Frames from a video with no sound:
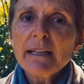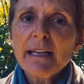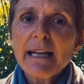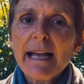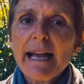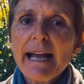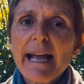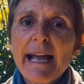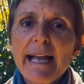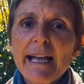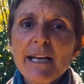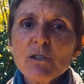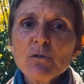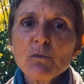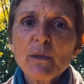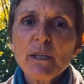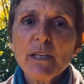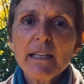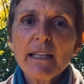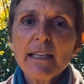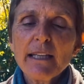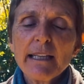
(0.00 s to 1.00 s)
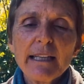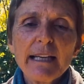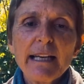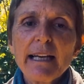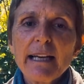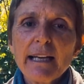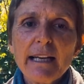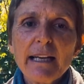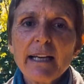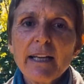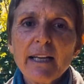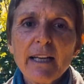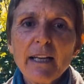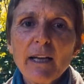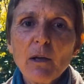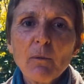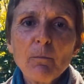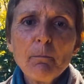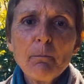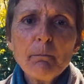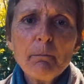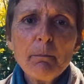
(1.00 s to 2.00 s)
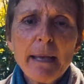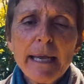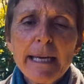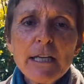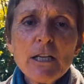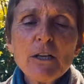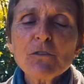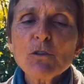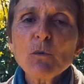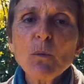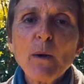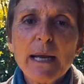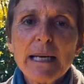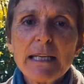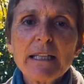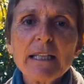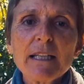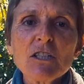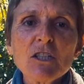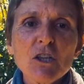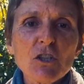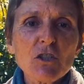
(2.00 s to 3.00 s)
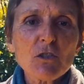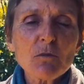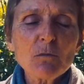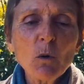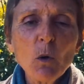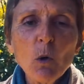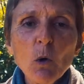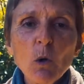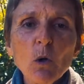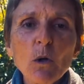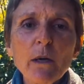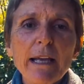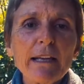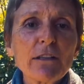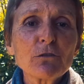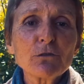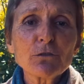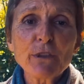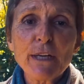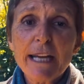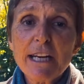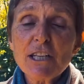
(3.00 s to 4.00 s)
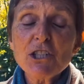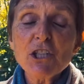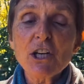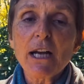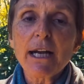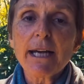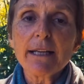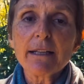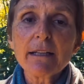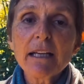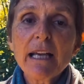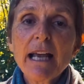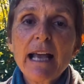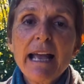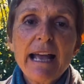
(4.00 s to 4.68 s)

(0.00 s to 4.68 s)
and many of the wetlands are small and fragile,